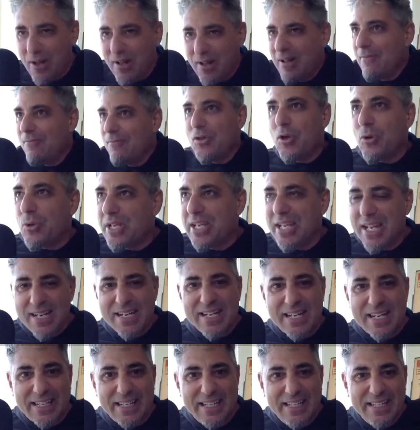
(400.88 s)
No
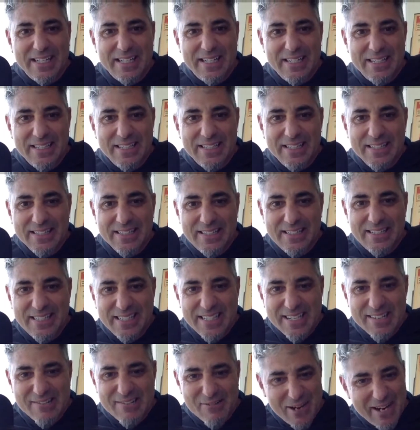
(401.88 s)
kidding.
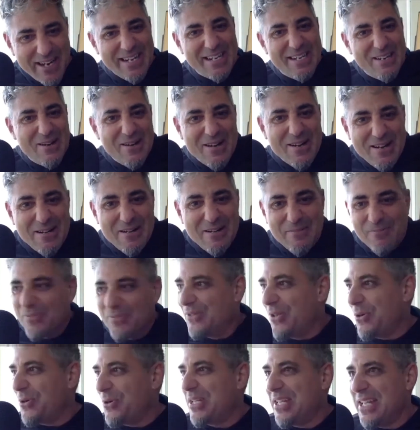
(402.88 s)
Right?
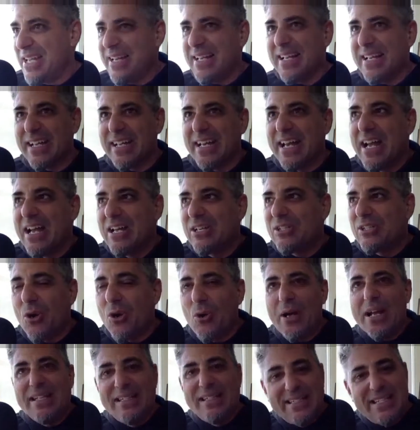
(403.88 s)
No kidding. So
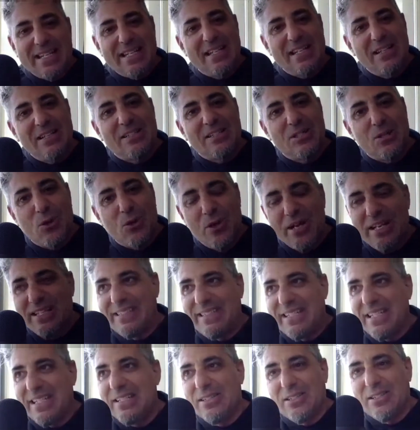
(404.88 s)
it
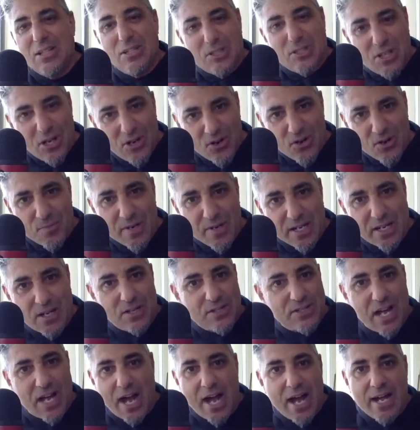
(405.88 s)
didn't deter me because
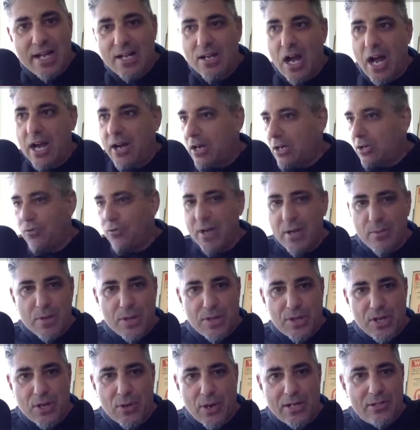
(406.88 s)
I agree
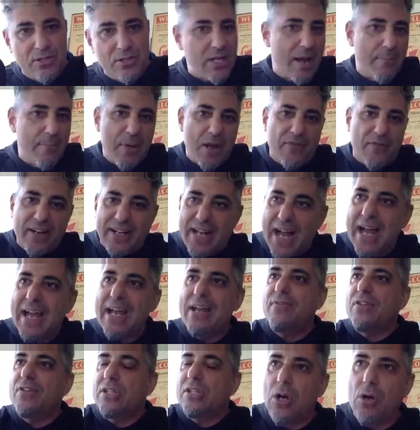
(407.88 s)
with you. As a matter of fact, I
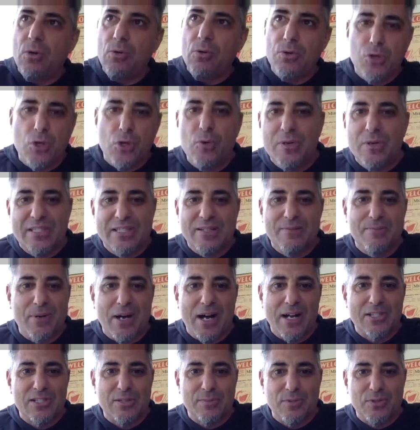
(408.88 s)
even told you it was
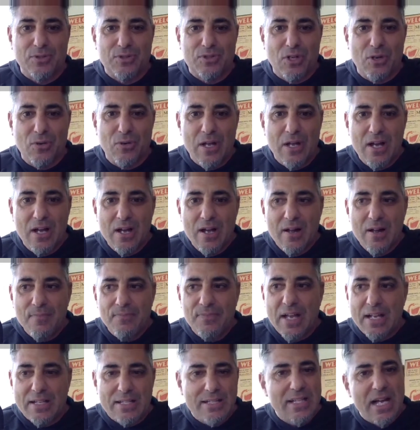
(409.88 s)
impossible. So
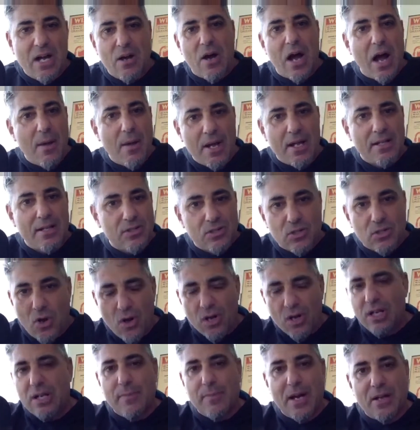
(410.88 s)
I'm not
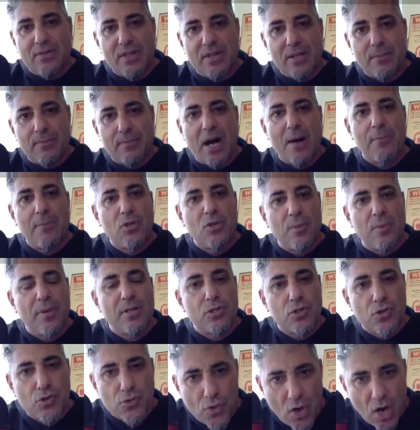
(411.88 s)
talking about the impossible. I'm talking about
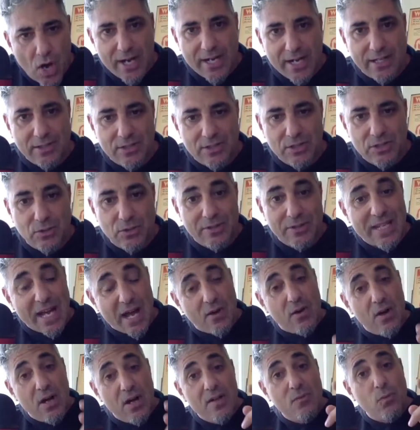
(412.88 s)
trying to do it.
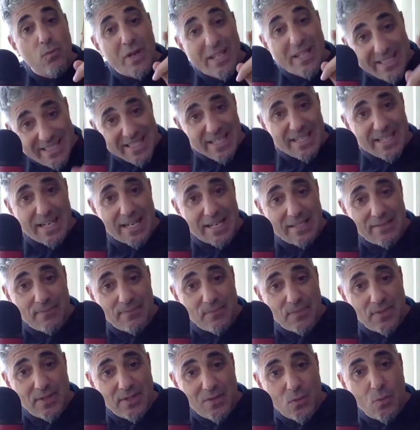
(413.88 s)
Now, we did it.
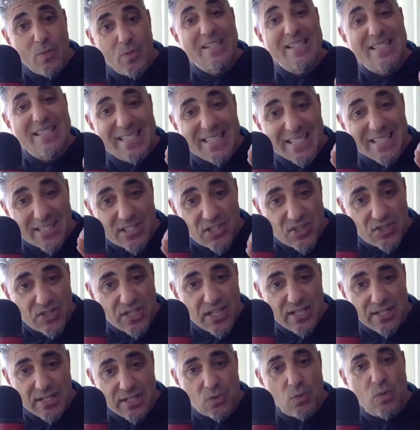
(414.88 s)
We
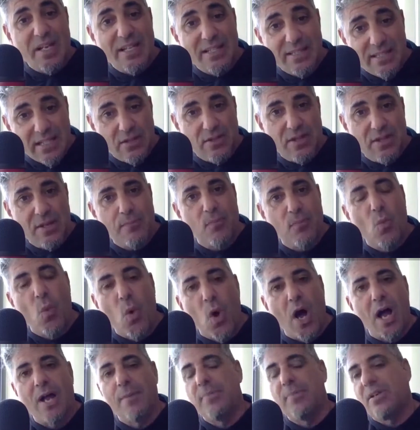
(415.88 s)
succeeded. We did
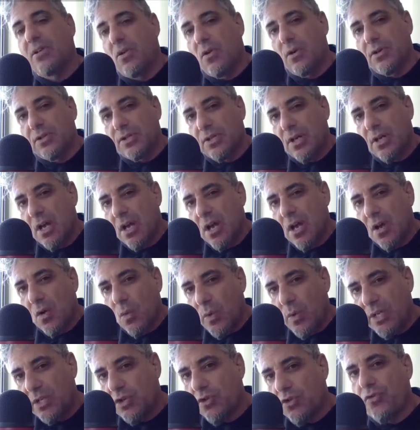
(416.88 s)
why? Because
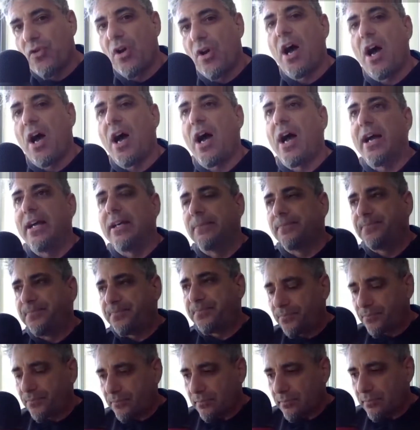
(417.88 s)
we tried
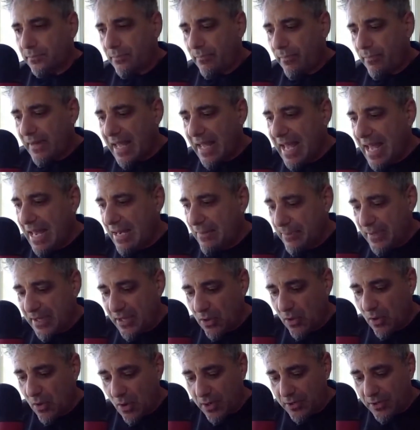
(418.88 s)
and
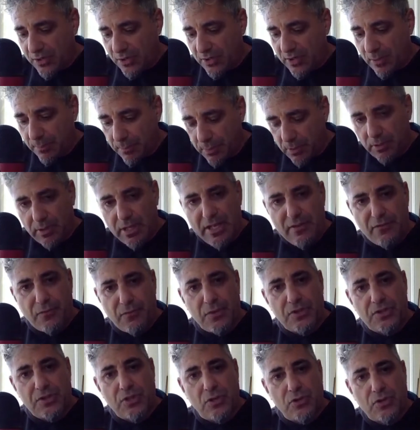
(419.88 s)
because the belief
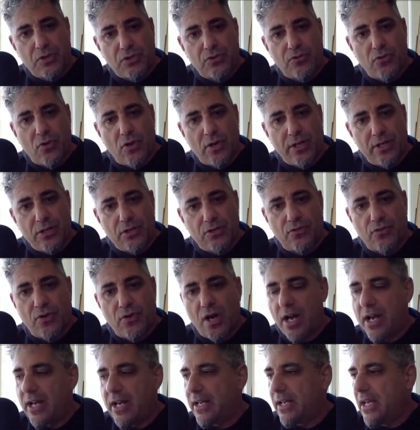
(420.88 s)
was so strong in
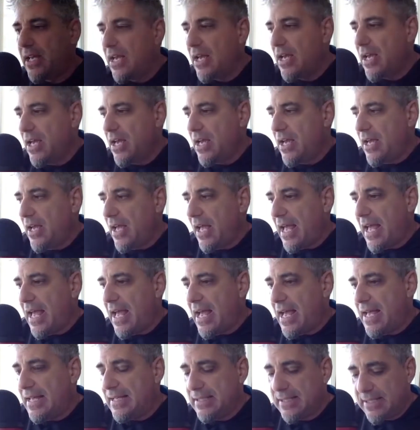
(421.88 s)
trying
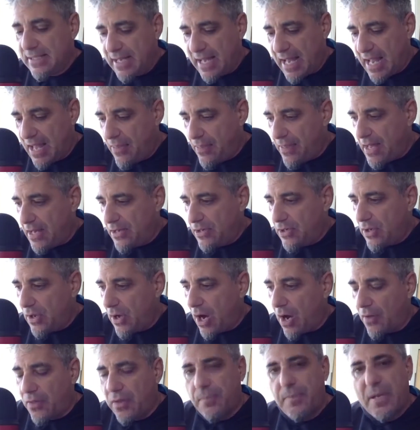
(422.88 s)
and then
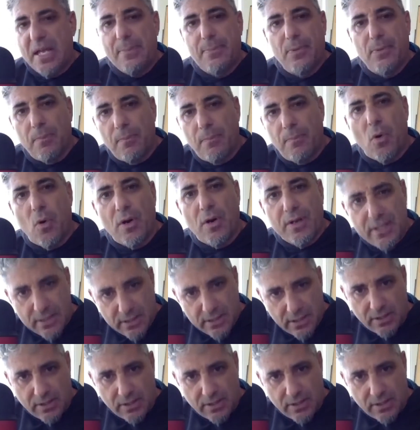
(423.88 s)
other people bought into the